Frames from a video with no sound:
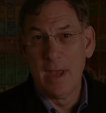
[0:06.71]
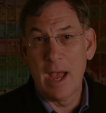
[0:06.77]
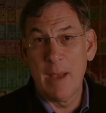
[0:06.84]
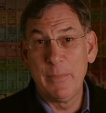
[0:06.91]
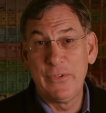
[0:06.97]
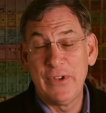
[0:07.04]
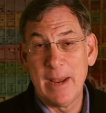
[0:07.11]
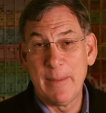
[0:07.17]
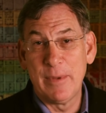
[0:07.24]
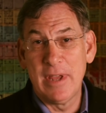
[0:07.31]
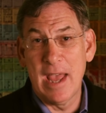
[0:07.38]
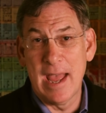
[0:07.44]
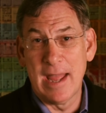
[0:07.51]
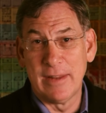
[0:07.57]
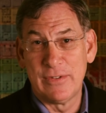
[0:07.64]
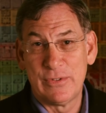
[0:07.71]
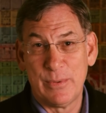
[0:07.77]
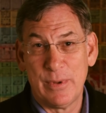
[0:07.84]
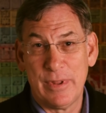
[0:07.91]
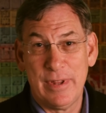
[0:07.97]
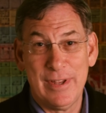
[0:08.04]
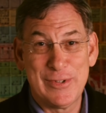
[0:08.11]
I'm Sam Katz
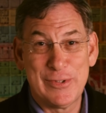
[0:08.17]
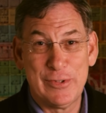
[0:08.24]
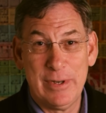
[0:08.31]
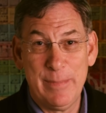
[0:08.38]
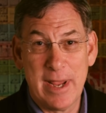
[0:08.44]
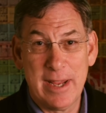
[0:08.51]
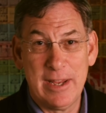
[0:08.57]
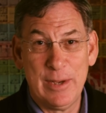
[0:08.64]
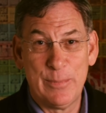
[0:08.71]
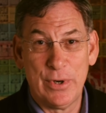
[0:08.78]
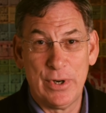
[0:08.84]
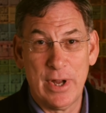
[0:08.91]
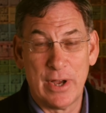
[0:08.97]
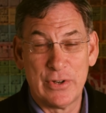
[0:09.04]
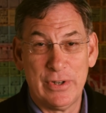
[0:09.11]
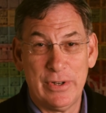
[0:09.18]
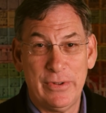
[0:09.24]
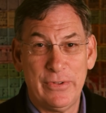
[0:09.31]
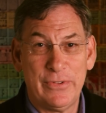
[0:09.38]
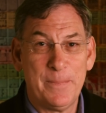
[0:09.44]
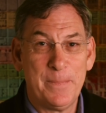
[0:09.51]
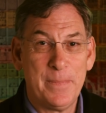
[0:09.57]
with History Making
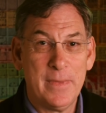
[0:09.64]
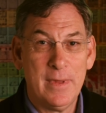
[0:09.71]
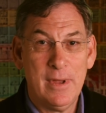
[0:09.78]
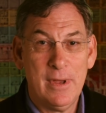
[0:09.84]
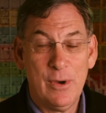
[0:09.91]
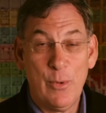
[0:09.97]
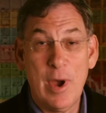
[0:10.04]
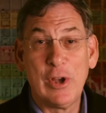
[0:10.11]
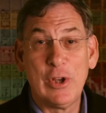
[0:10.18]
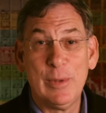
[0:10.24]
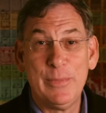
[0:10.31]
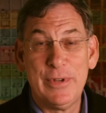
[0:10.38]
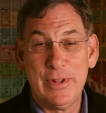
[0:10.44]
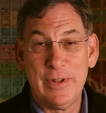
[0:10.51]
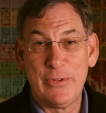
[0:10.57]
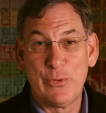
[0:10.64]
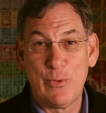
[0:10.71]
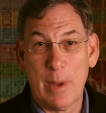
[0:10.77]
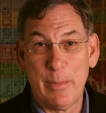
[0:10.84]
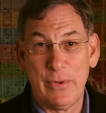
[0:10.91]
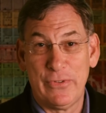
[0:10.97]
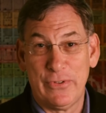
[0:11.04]
Productions. Welcome to this
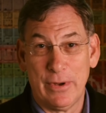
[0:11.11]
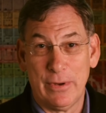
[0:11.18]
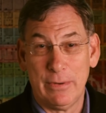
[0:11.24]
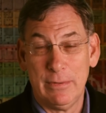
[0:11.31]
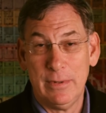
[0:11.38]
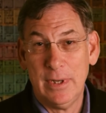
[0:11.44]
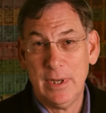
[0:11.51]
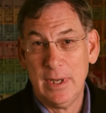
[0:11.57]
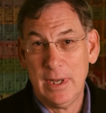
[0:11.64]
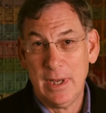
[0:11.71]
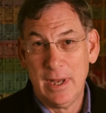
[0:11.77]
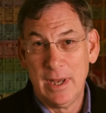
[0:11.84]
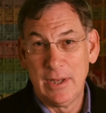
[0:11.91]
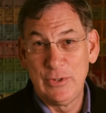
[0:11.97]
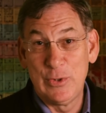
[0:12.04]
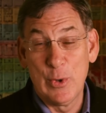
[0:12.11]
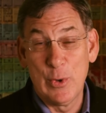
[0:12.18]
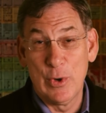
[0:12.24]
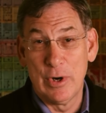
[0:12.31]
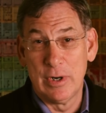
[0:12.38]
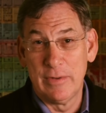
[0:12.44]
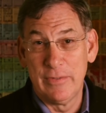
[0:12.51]
webisode, a
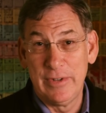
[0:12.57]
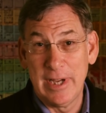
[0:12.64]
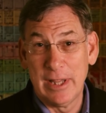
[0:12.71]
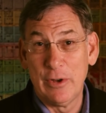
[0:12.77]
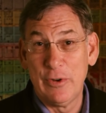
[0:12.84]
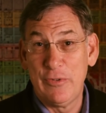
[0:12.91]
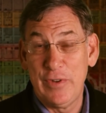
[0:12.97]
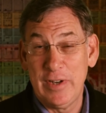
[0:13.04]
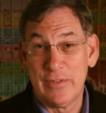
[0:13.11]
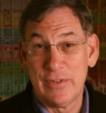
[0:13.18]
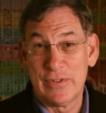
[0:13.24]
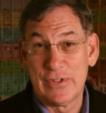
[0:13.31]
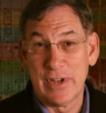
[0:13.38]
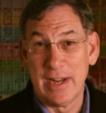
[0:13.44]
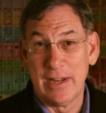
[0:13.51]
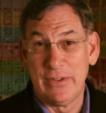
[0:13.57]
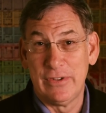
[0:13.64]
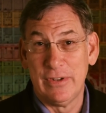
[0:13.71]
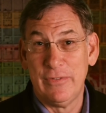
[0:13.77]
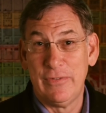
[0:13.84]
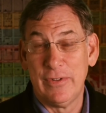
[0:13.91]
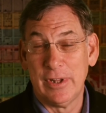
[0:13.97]
tour of yellow fever sites
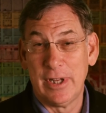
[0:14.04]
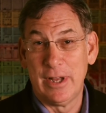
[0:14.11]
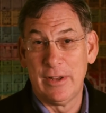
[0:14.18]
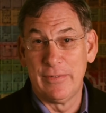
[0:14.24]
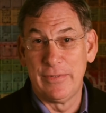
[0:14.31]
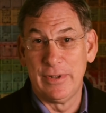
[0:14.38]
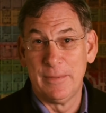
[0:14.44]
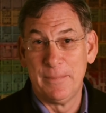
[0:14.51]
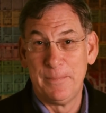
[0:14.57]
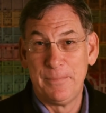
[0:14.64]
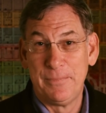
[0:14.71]
in Philadelphia.